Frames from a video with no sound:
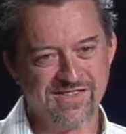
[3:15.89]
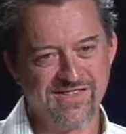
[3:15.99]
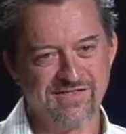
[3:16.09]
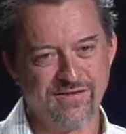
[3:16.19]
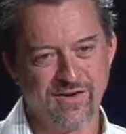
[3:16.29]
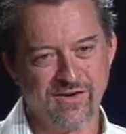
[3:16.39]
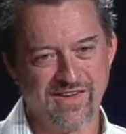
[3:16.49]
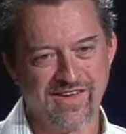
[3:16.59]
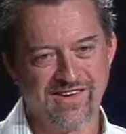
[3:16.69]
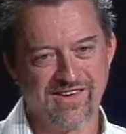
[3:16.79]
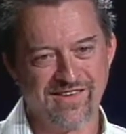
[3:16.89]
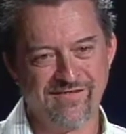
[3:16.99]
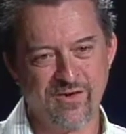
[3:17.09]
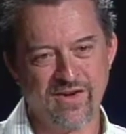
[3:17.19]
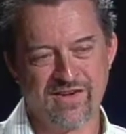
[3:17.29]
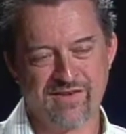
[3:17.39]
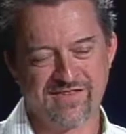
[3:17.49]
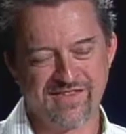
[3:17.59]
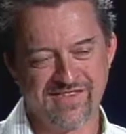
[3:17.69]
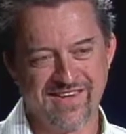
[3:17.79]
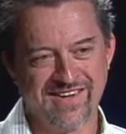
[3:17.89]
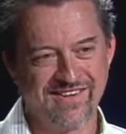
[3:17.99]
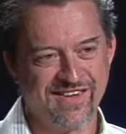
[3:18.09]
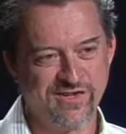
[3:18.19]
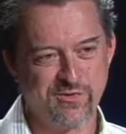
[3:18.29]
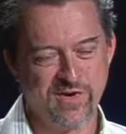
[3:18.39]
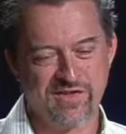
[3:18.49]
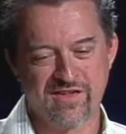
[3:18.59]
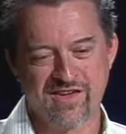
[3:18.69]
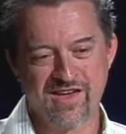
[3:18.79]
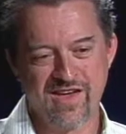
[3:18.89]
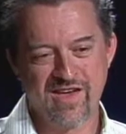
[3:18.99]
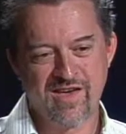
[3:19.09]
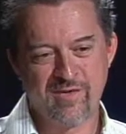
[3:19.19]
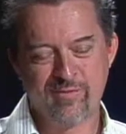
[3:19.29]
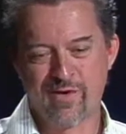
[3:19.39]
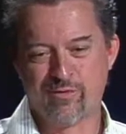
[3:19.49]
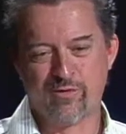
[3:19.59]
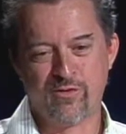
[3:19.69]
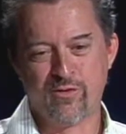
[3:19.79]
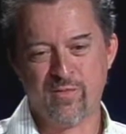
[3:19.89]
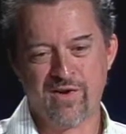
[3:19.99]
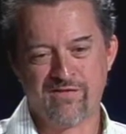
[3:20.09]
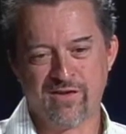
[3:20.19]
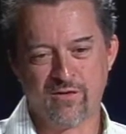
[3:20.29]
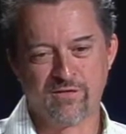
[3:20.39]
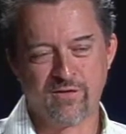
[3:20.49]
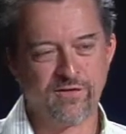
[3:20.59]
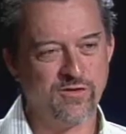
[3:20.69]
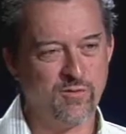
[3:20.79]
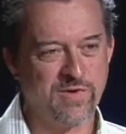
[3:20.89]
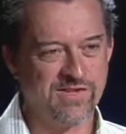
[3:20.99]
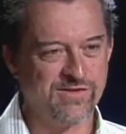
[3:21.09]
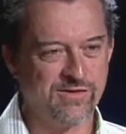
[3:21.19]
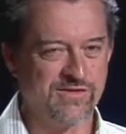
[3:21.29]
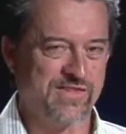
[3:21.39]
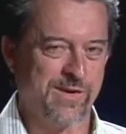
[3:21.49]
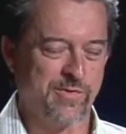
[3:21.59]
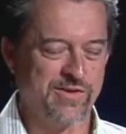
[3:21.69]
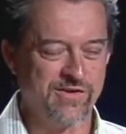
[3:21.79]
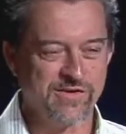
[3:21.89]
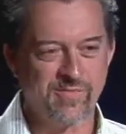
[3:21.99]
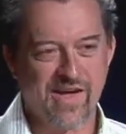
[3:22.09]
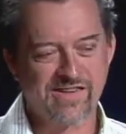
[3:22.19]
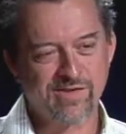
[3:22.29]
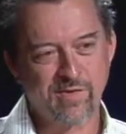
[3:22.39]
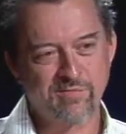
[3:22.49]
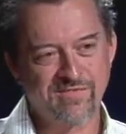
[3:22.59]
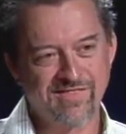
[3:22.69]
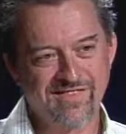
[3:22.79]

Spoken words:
Is it's very tough to stay in touch with people who you may have known for a few months or a couple of years maximum.